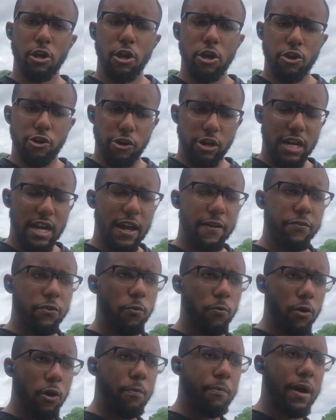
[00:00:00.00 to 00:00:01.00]
You're going to have the
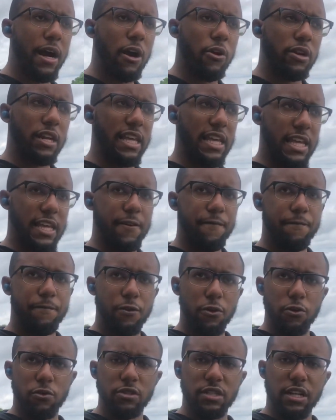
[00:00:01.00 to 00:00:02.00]
willpower to eat
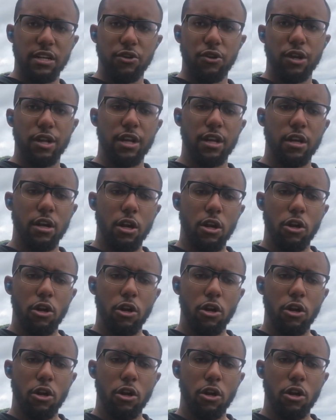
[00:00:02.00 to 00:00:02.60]
foods that are going to